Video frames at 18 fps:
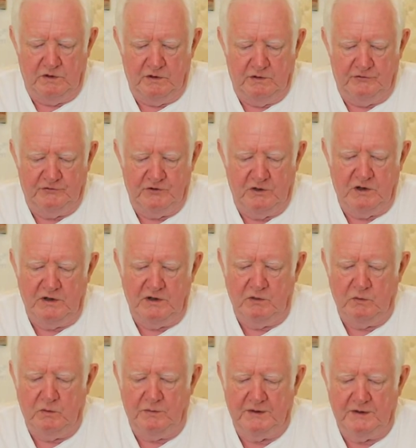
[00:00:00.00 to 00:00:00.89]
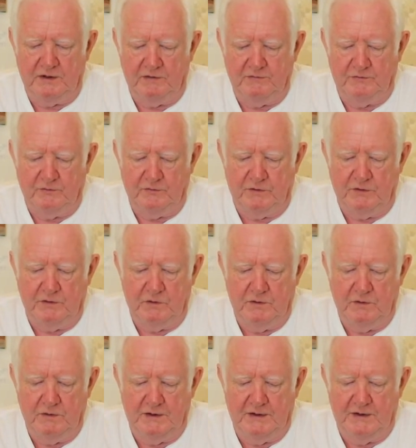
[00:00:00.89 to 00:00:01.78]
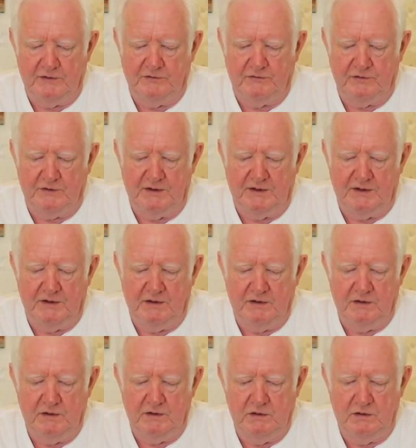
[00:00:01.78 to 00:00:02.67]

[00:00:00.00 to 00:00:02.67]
a journey will begin for you into the